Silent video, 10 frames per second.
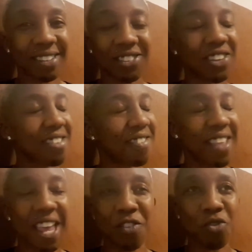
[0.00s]
Just
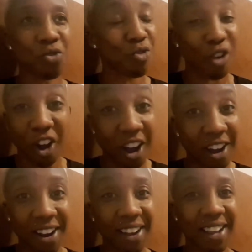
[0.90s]
stay
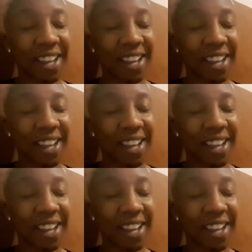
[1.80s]
strong.